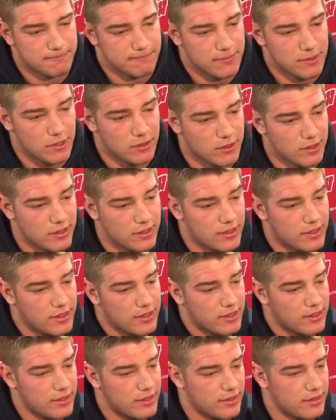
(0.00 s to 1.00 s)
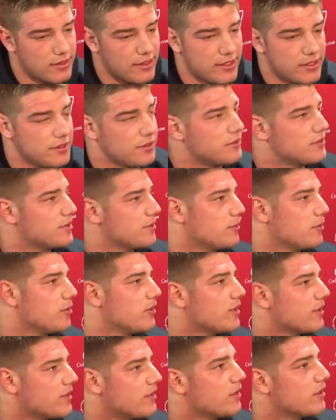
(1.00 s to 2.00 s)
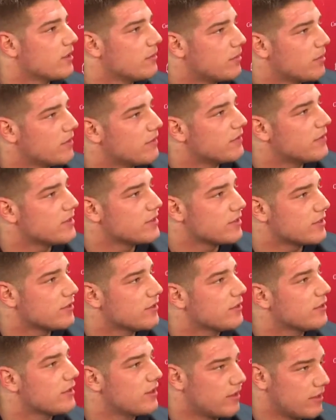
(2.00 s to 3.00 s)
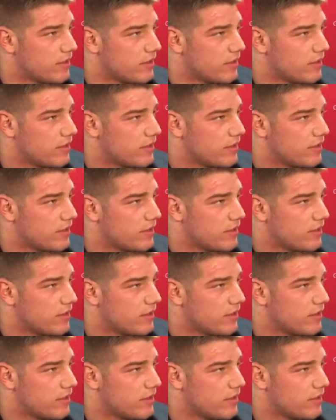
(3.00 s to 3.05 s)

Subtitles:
You know, they do similar thing. You know, they play physical.